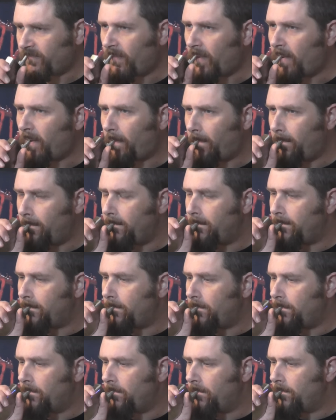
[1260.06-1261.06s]

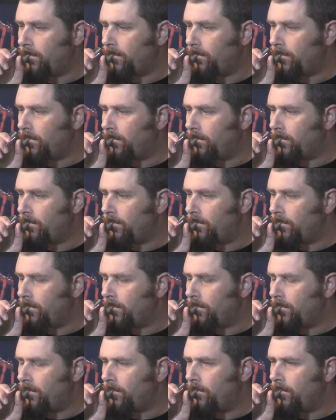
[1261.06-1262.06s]

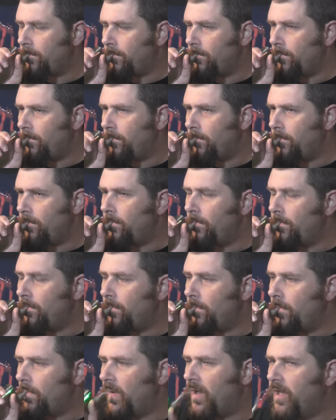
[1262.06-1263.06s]

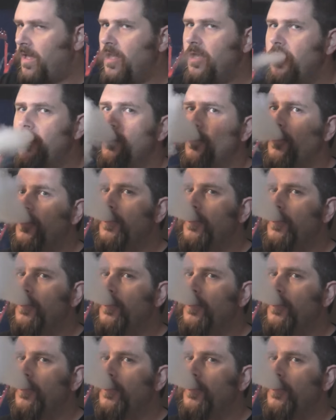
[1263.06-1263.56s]
Nothing is said.